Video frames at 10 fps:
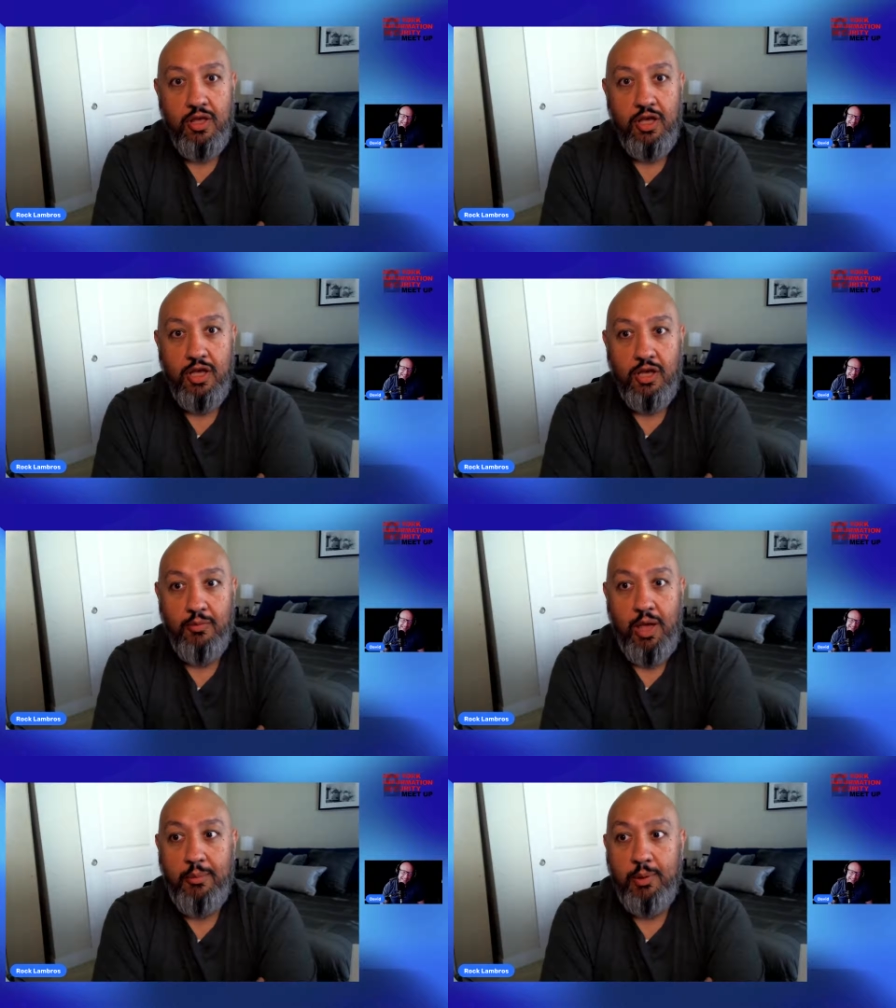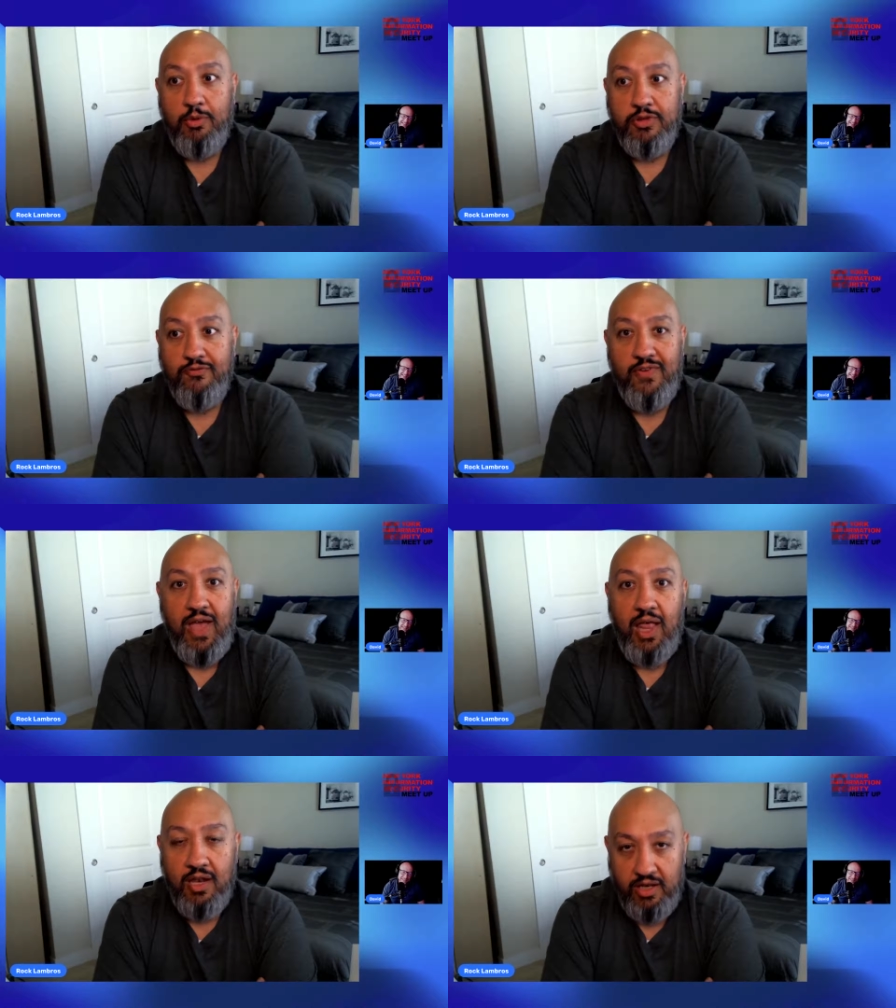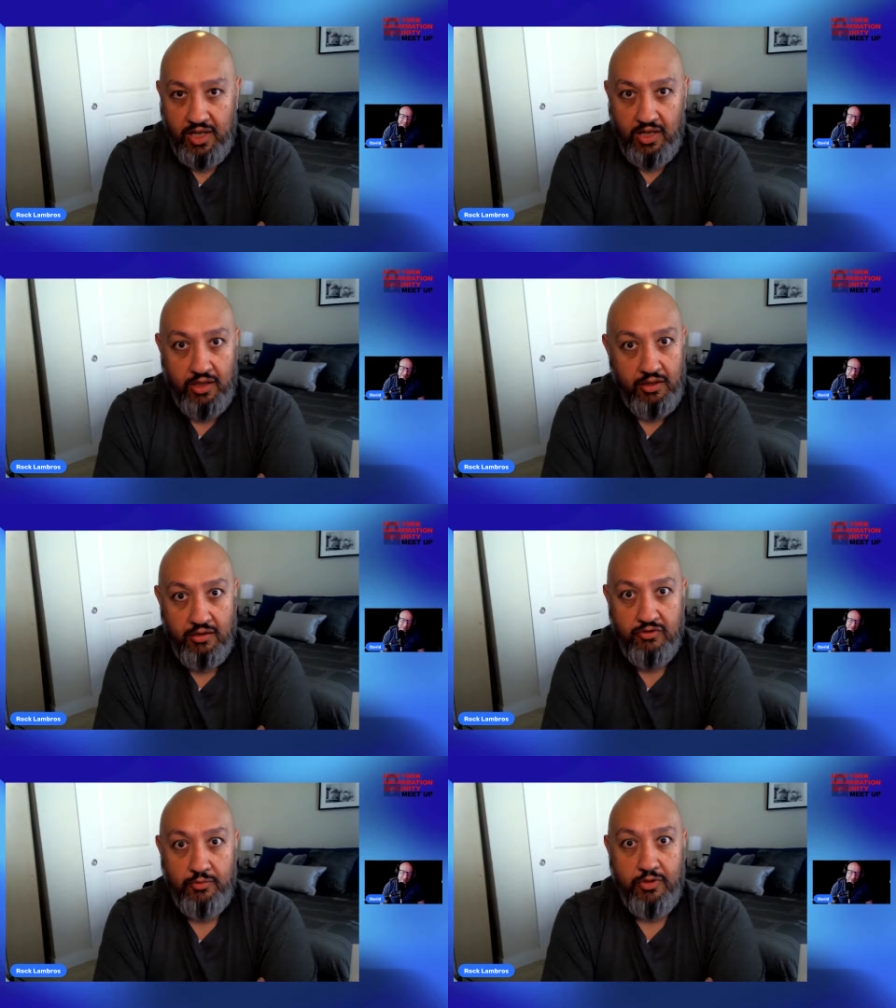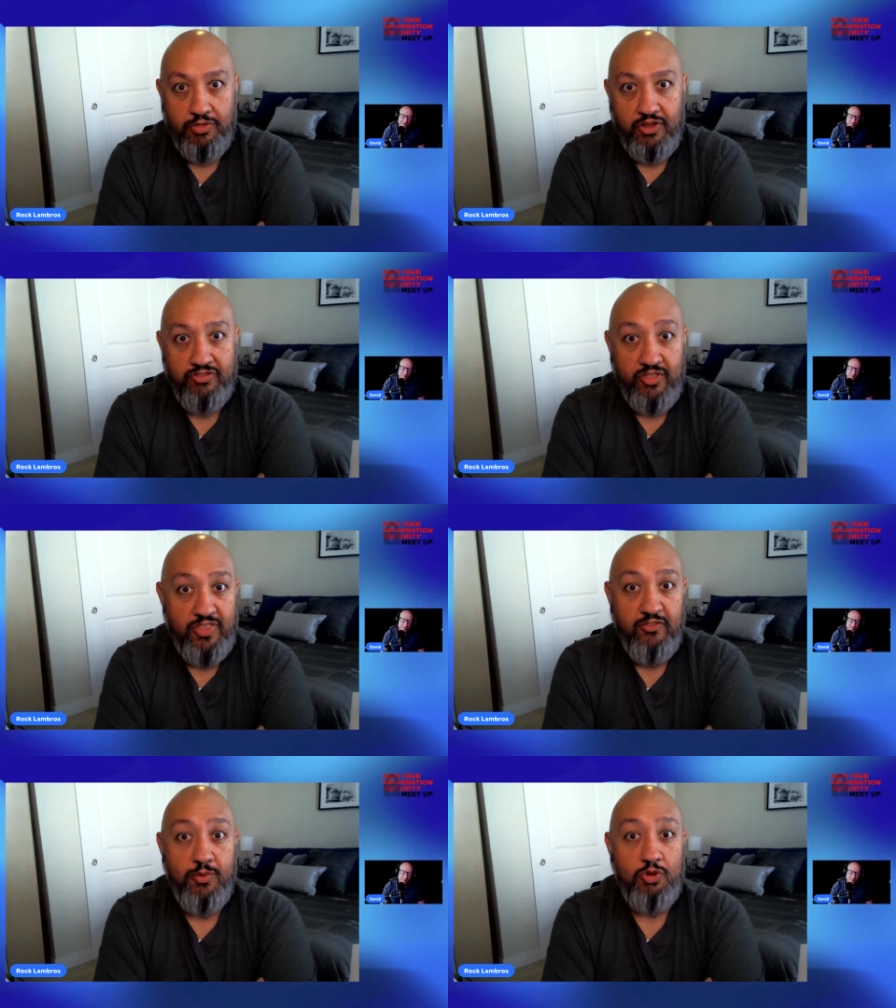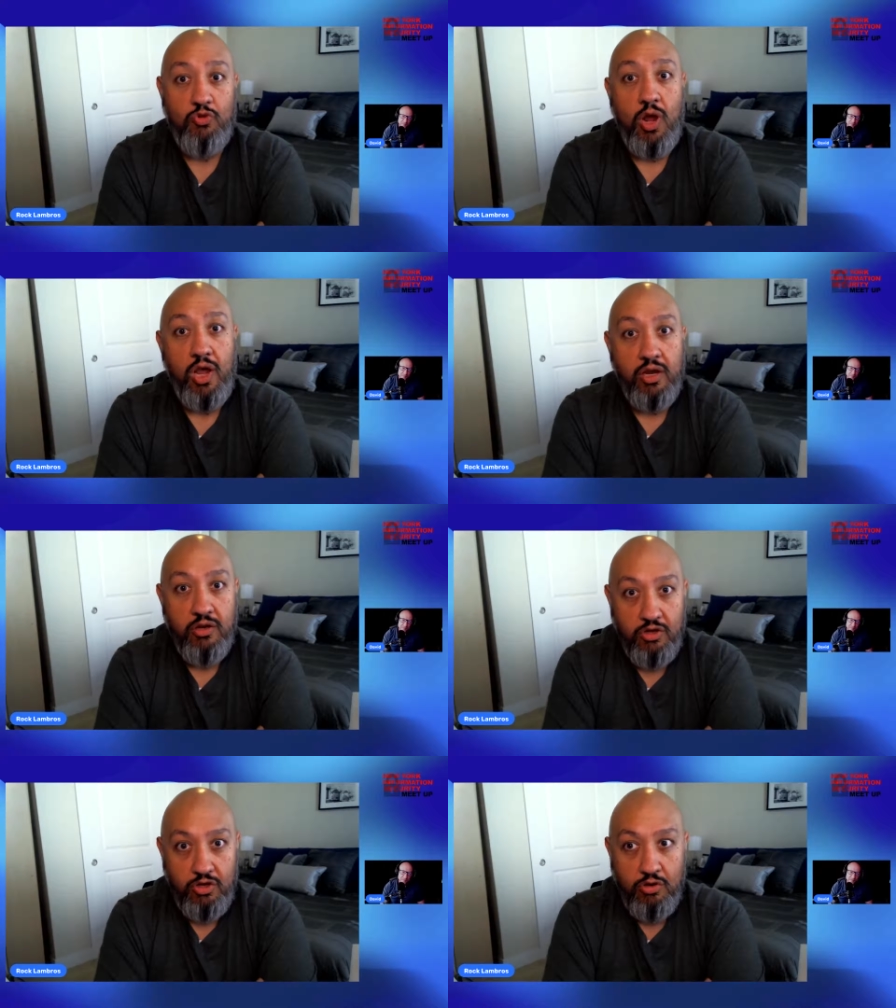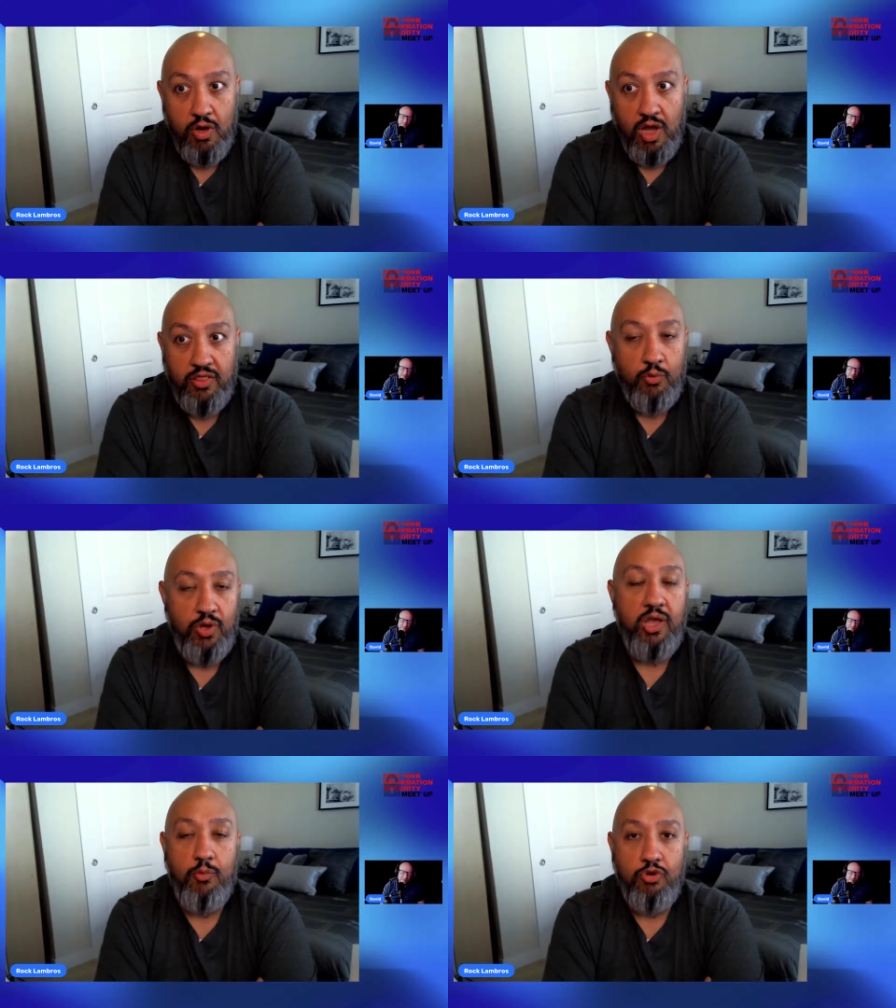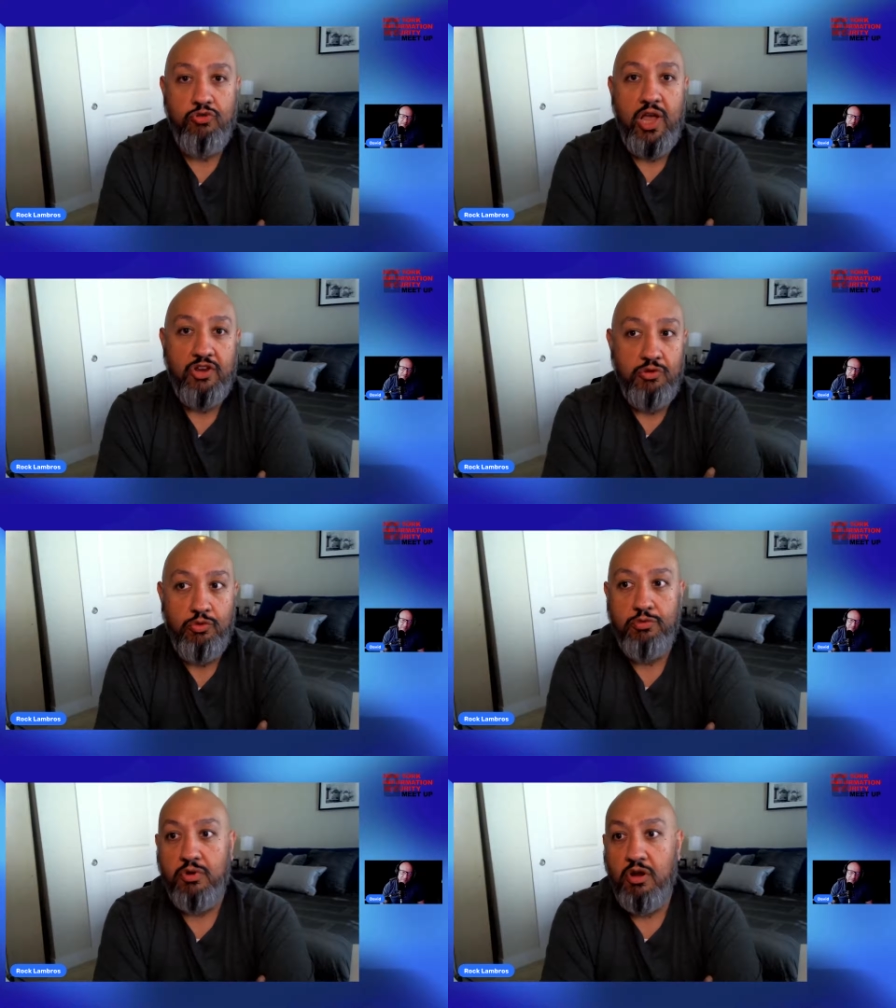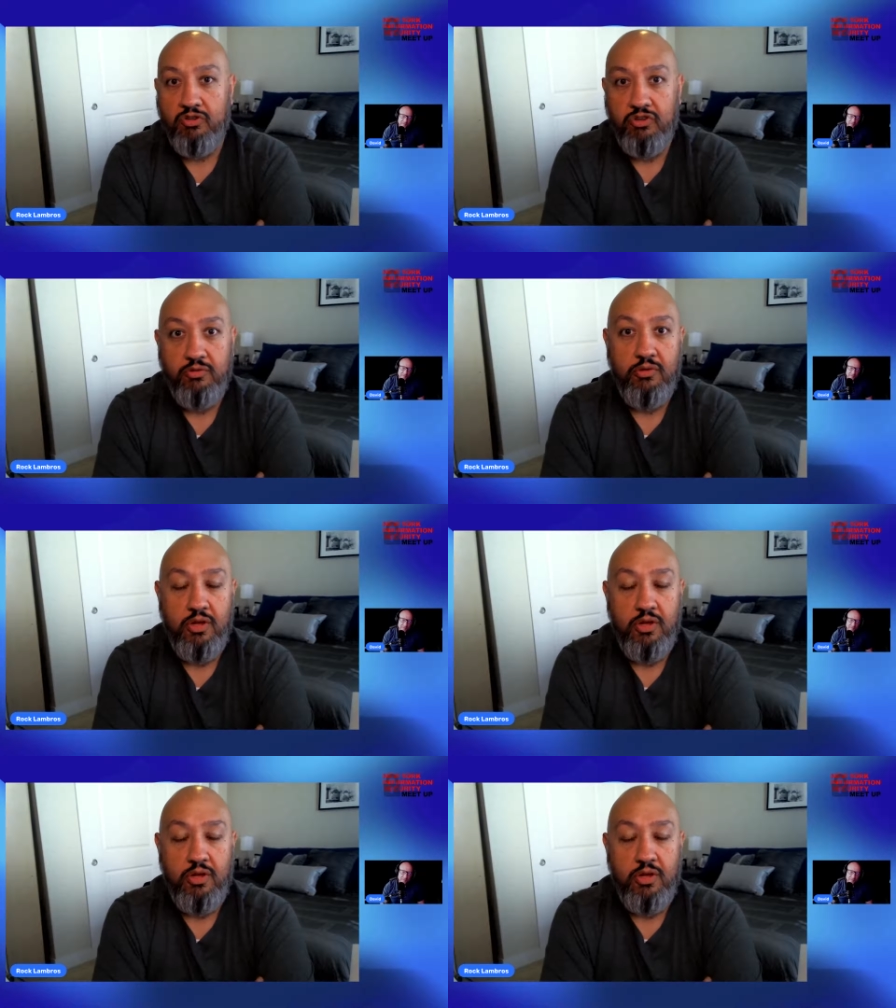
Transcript: I'm able to validate some of the things that they've been trying to do, and then we get more traction with regards to